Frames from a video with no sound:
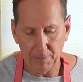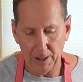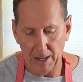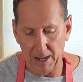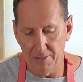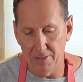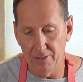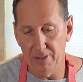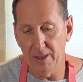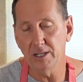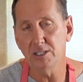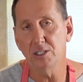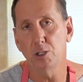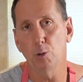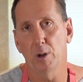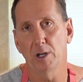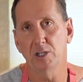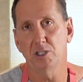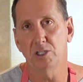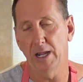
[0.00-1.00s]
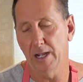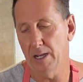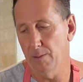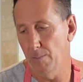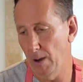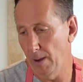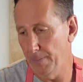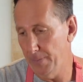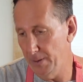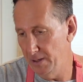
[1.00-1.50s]
in this, you want to shake them
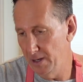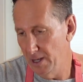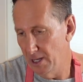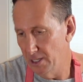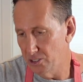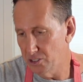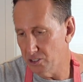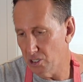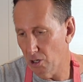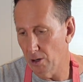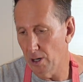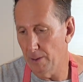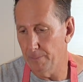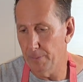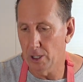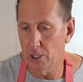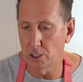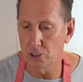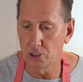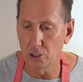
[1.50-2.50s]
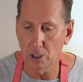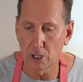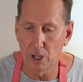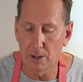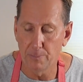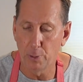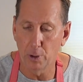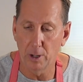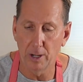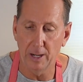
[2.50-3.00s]
up and stir it up because you're going
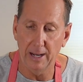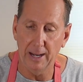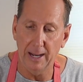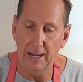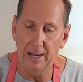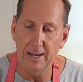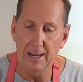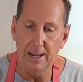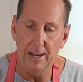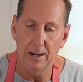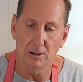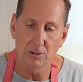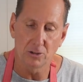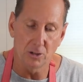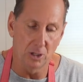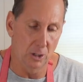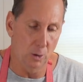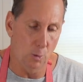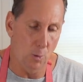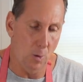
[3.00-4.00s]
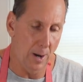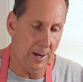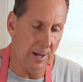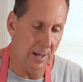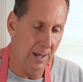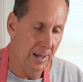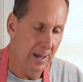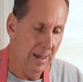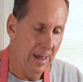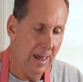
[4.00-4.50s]
to put it in here. So you don't want
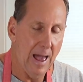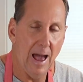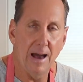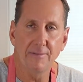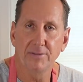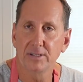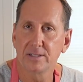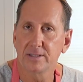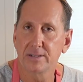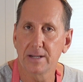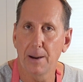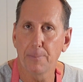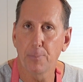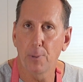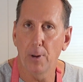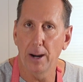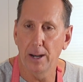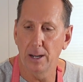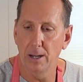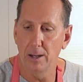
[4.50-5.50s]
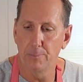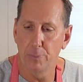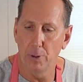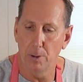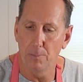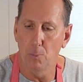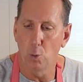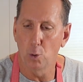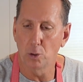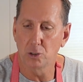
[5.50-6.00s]
to have it separated and
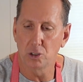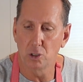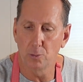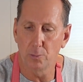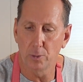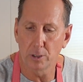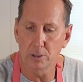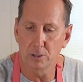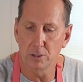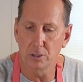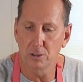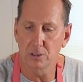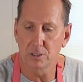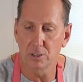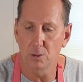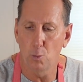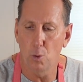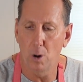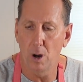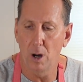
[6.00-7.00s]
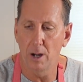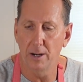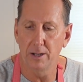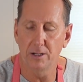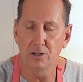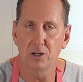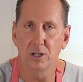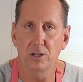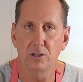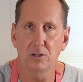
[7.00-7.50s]
put more turmeric juice in one
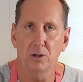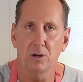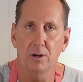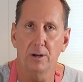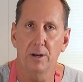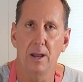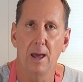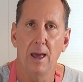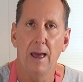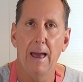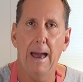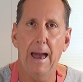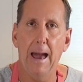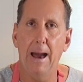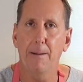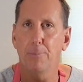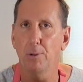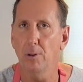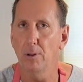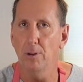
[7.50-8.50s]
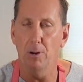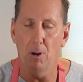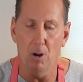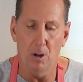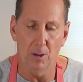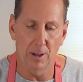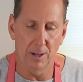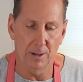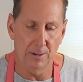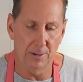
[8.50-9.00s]
and ginger and apple and
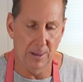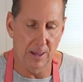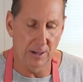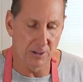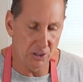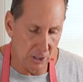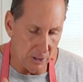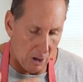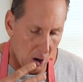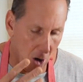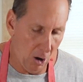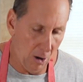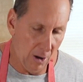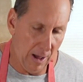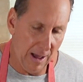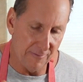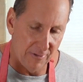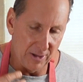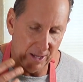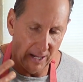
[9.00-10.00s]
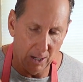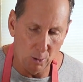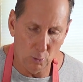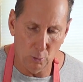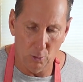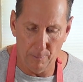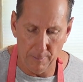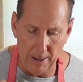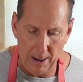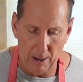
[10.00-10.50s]
all, and they should all have the
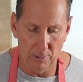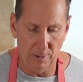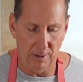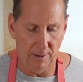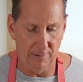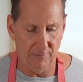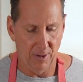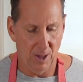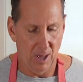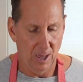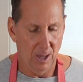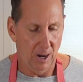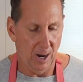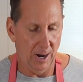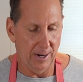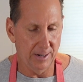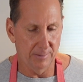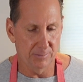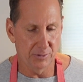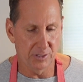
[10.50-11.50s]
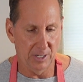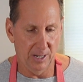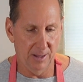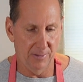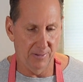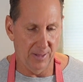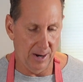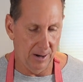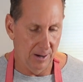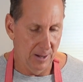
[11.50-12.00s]
equal amount of items
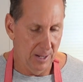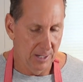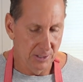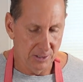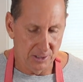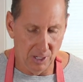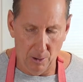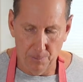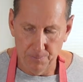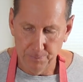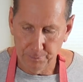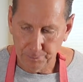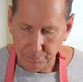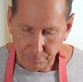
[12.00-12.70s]
in there. So